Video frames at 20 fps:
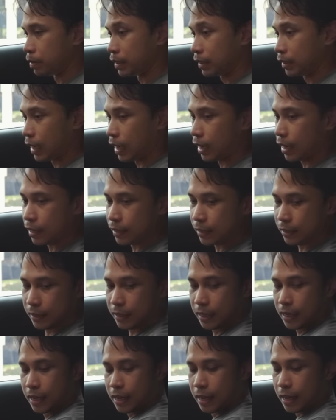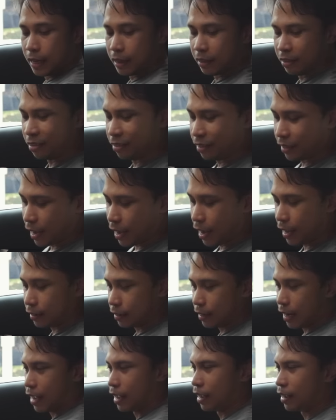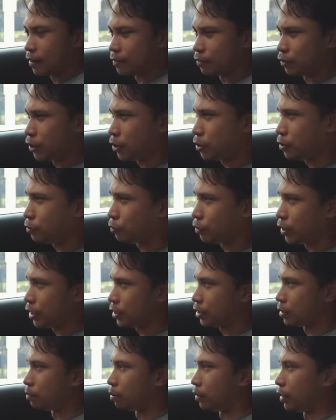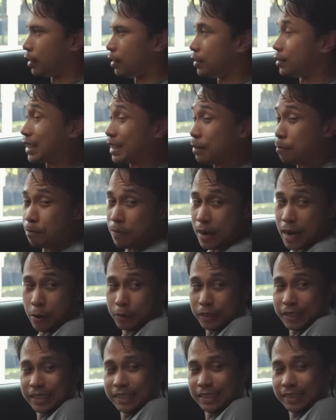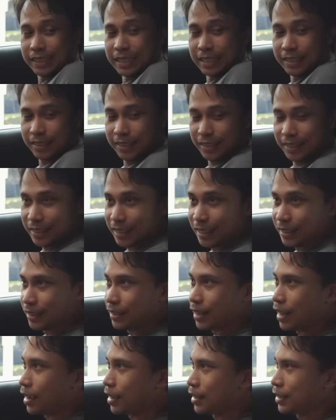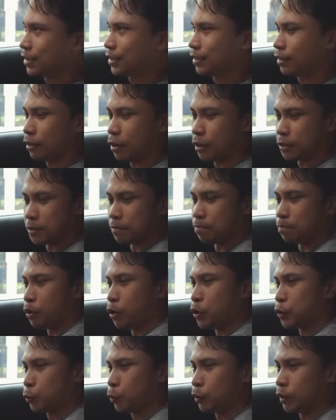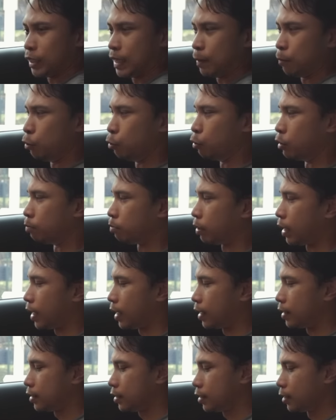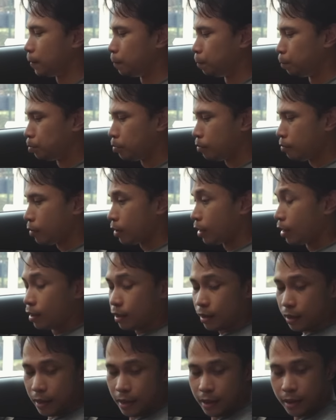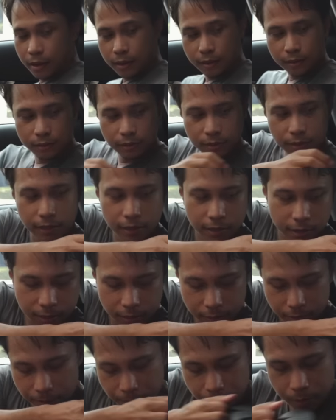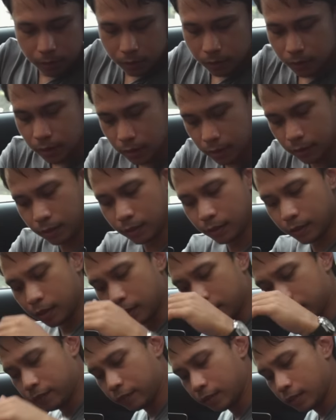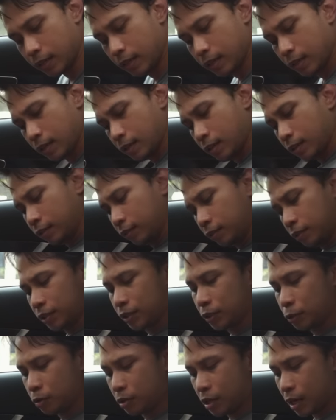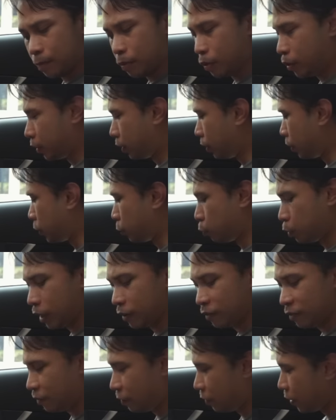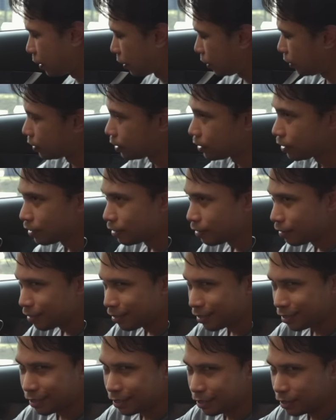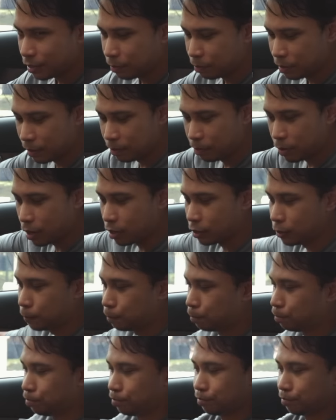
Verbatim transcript: Besides that, I have no real complaints about the seats. It's nice, we've got some bowstring to keep you in place. And in the middle, you have just two cup holders. Will it fit a little big bottle?